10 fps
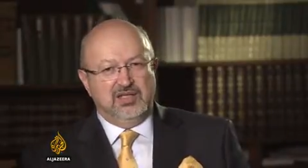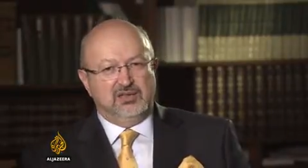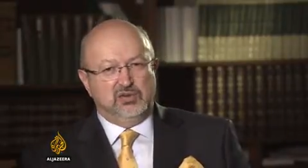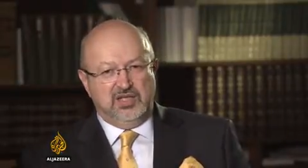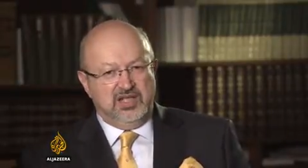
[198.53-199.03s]

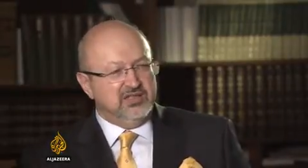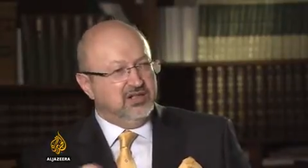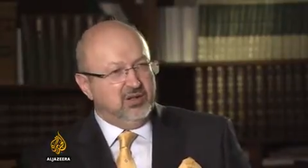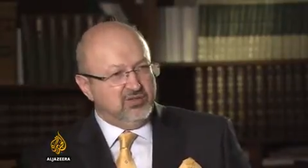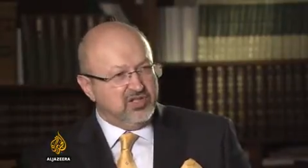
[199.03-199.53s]
Today, the
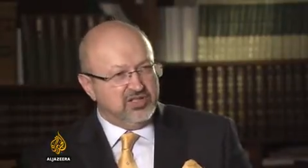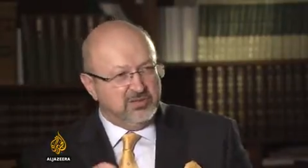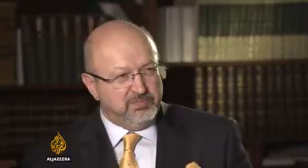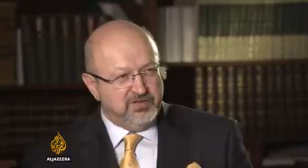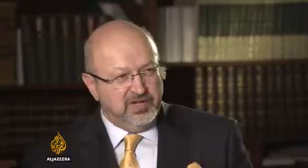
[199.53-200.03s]
logic
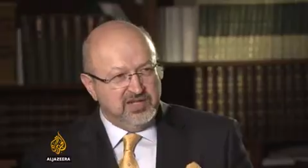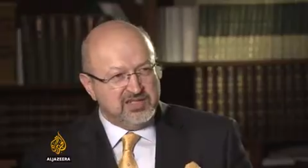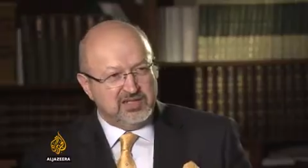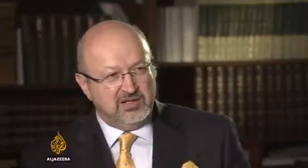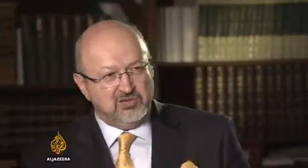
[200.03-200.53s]
that
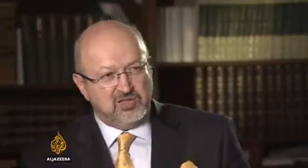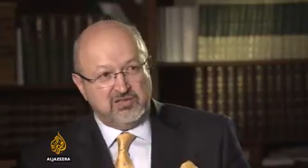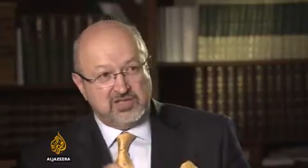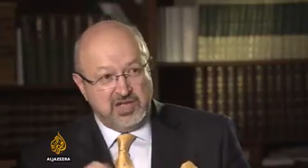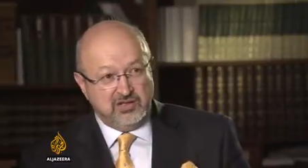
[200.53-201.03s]
prevails is the logic
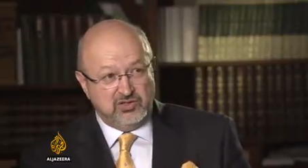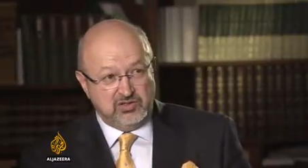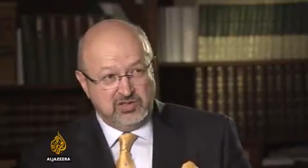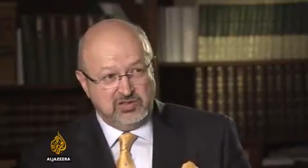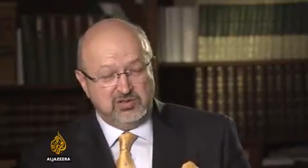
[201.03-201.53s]
of
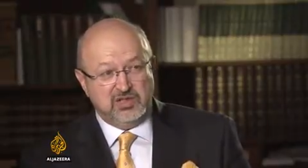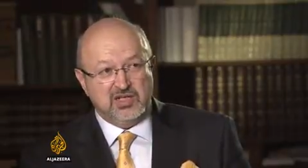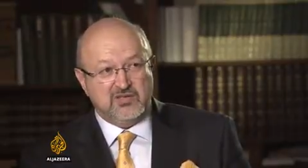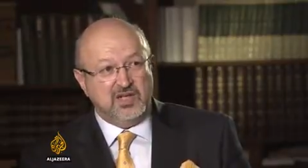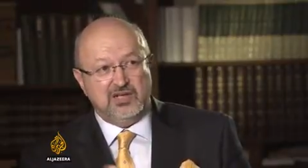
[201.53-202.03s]
sanctions. So there
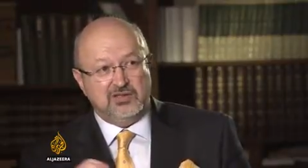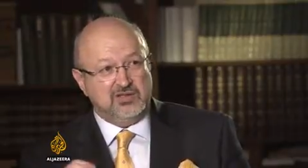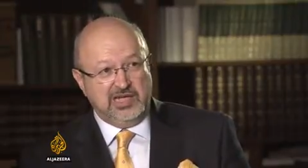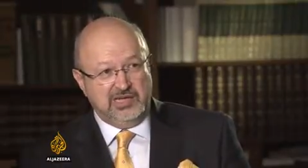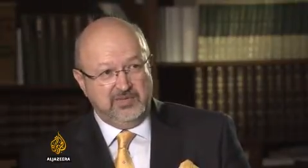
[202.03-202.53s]
is very little
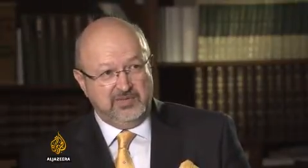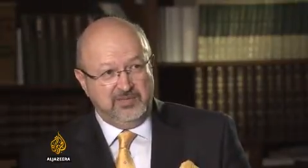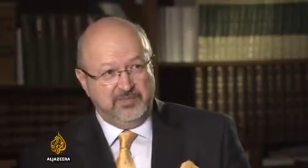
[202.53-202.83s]
dialogue.